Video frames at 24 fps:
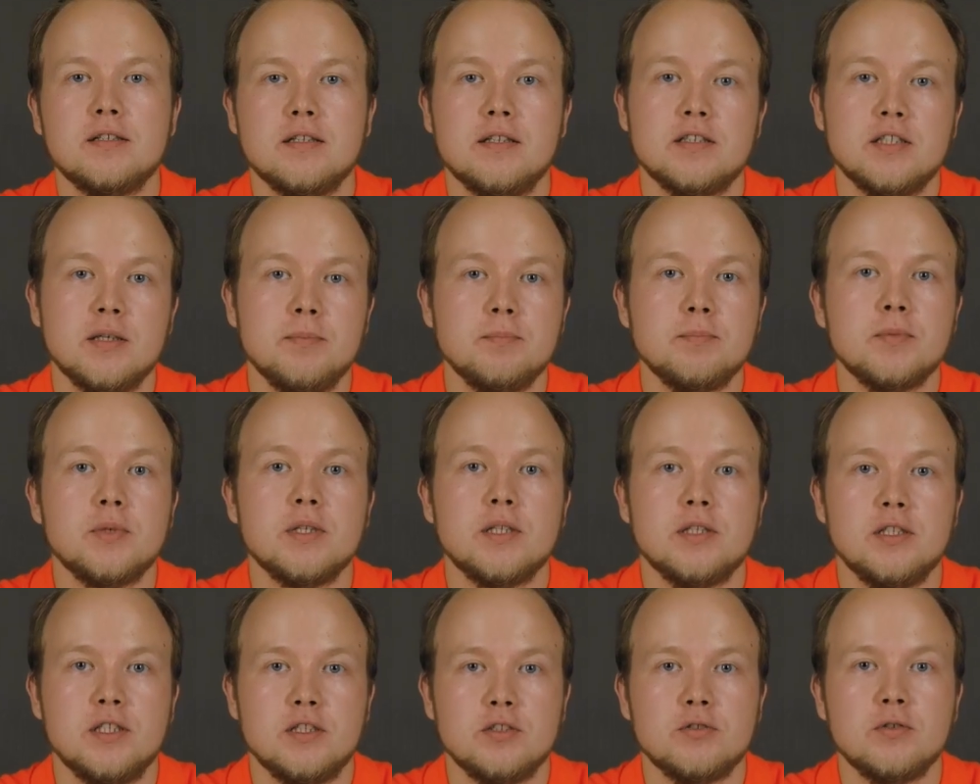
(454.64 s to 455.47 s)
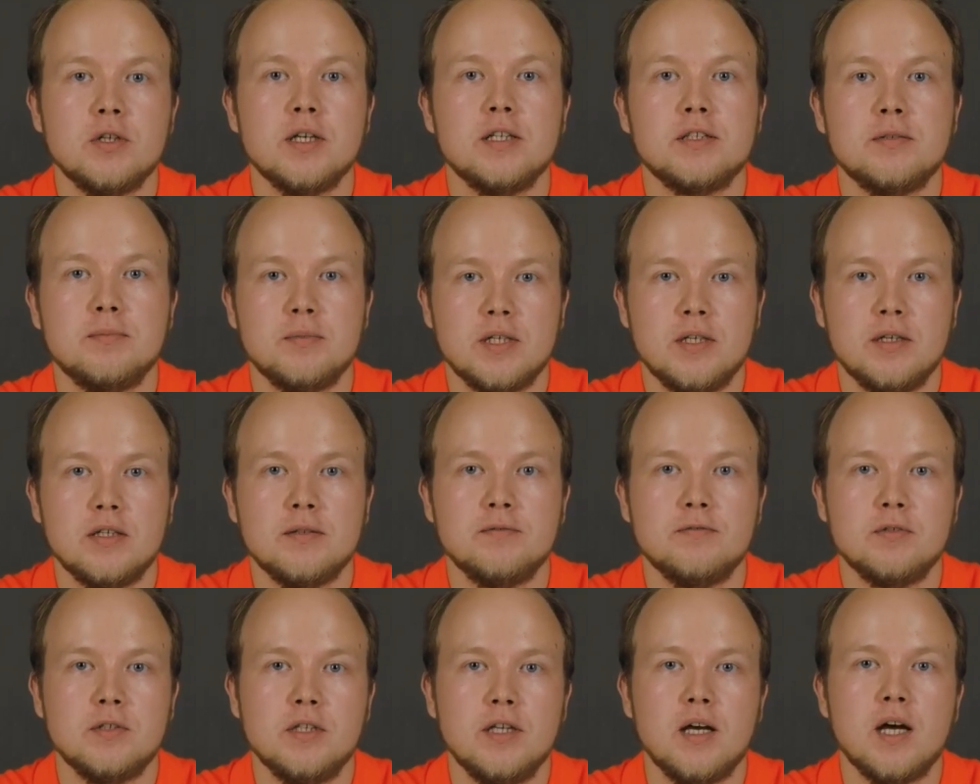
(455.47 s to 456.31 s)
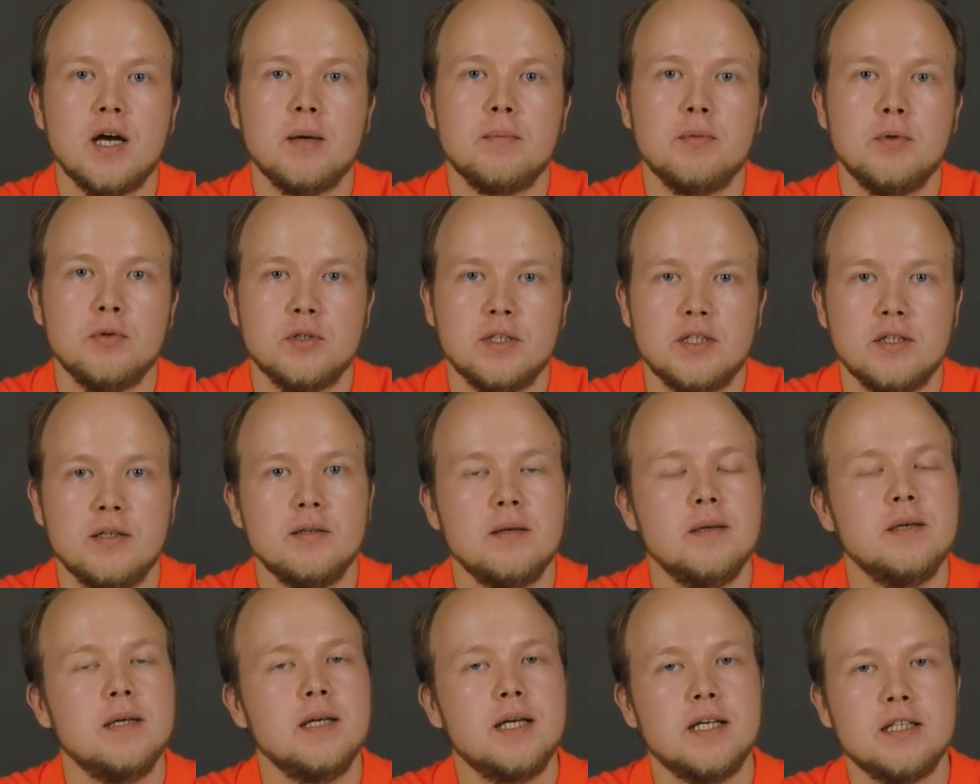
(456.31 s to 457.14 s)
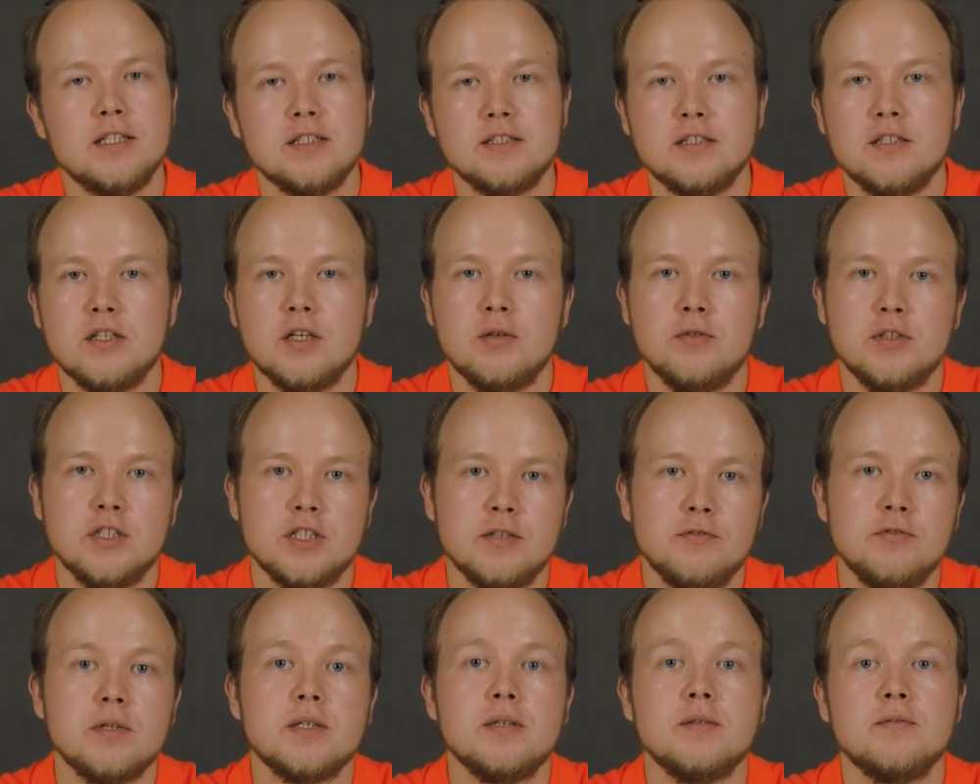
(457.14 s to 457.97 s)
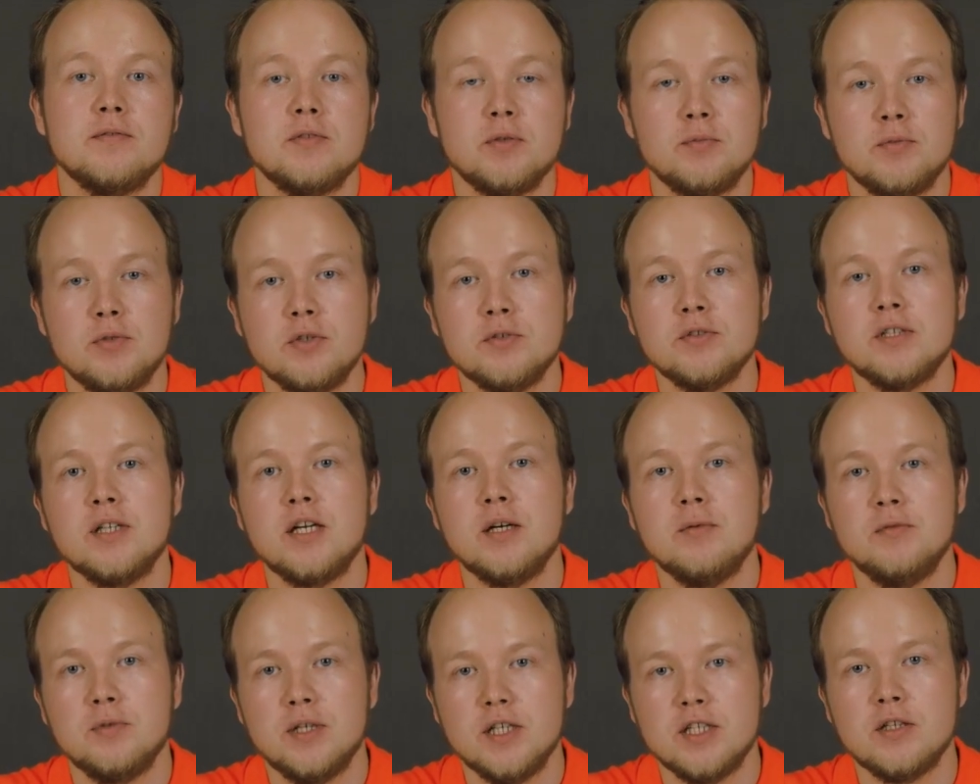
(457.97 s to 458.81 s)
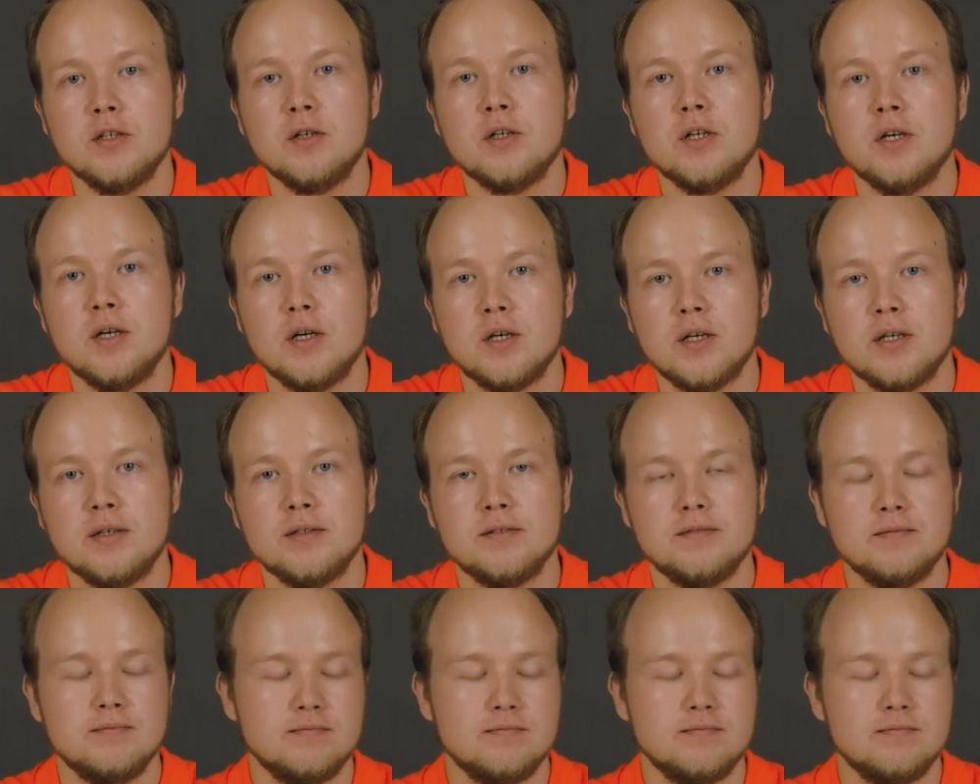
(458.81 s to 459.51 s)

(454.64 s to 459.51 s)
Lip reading: is completely transparent for the operator and is no different from using a regular card.